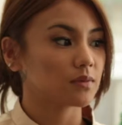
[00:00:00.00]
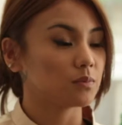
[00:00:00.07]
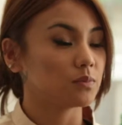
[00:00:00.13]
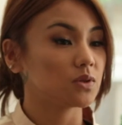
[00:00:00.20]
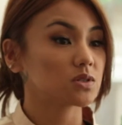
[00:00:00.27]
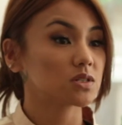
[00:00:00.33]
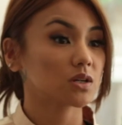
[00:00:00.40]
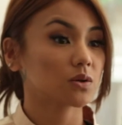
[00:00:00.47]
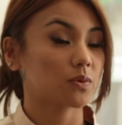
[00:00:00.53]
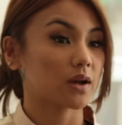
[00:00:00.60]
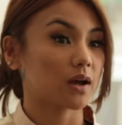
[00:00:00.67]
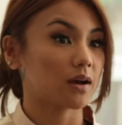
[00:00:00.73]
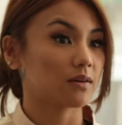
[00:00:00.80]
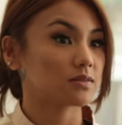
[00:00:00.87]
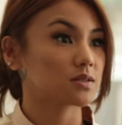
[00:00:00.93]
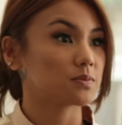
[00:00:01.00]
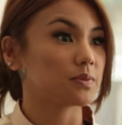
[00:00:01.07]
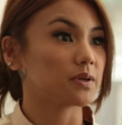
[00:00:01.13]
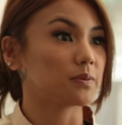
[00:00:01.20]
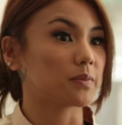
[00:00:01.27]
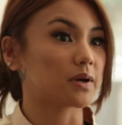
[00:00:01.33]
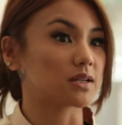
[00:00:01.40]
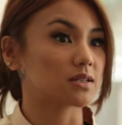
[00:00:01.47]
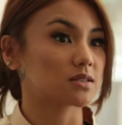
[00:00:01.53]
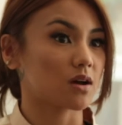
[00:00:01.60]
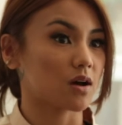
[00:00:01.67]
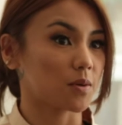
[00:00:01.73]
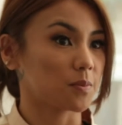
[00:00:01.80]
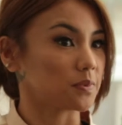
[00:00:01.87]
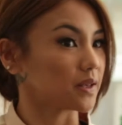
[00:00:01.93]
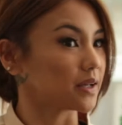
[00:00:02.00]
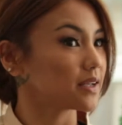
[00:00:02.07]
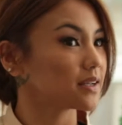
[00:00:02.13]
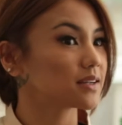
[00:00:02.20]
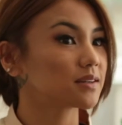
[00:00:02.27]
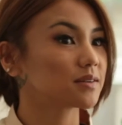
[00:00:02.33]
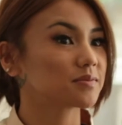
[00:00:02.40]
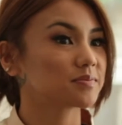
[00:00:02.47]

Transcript: Music would have to be my top like